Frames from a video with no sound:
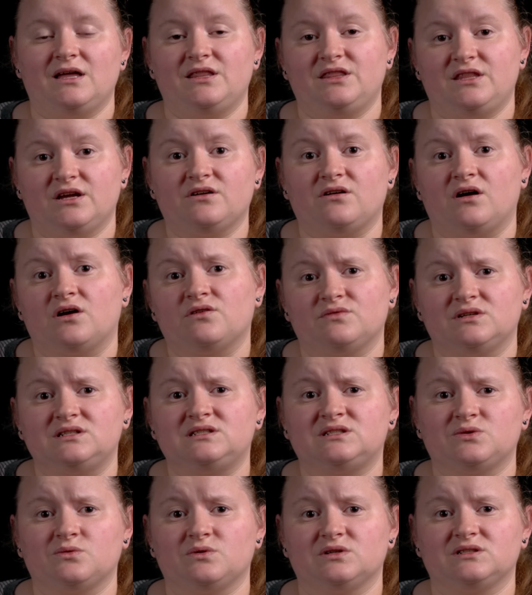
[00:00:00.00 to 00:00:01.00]
And there are
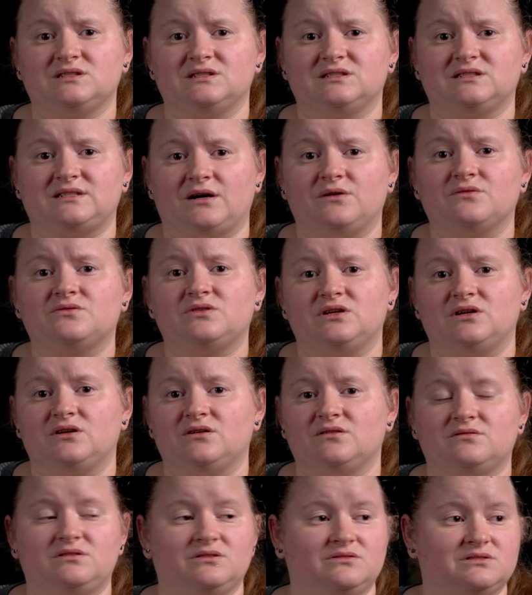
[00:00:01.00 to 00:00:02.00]
resources out
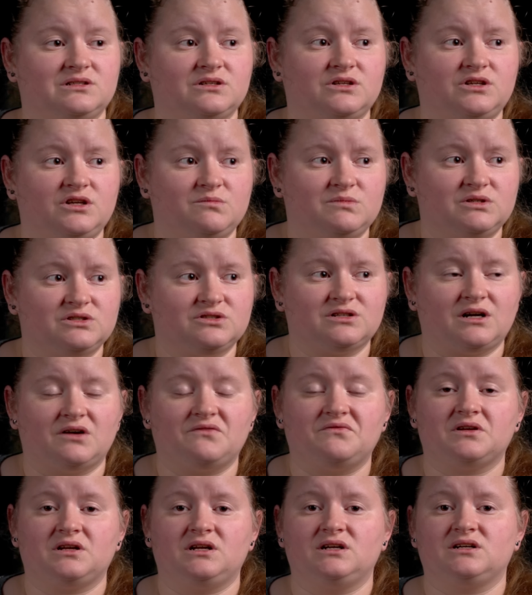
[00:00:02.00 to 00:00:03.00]
there. There's a human
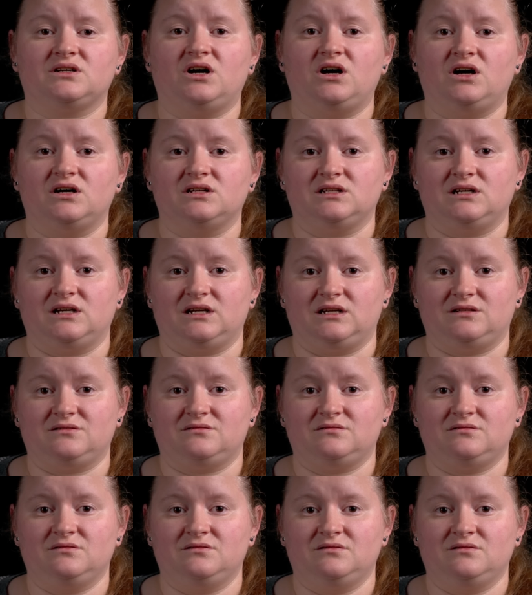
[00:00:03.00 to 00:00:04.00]
trafficking hotline,
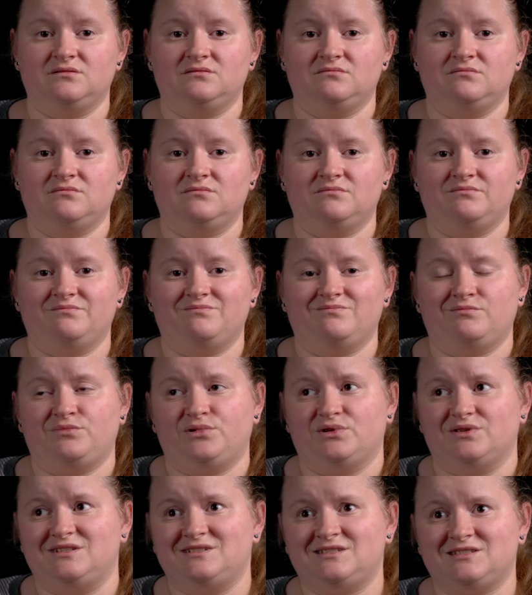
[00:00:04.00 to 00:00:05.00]

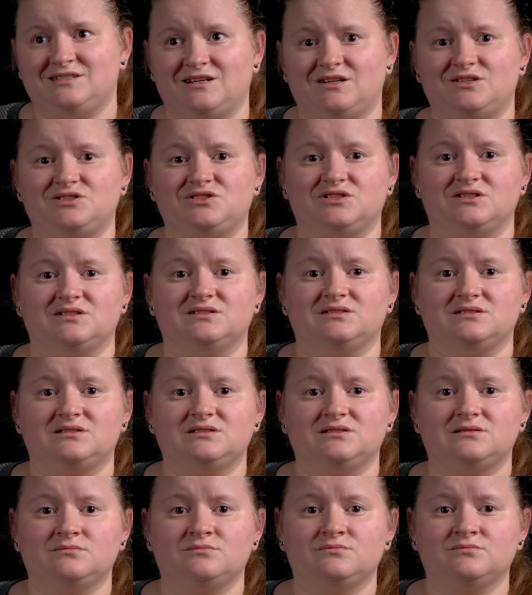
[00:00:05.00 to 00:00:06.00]
police
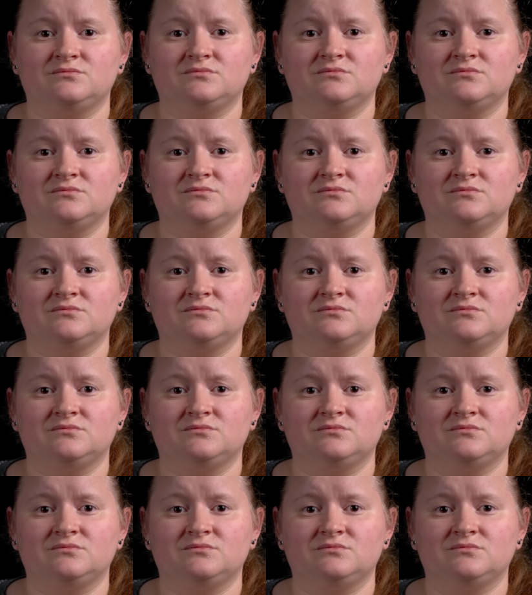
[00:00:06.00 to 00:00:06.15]
stations.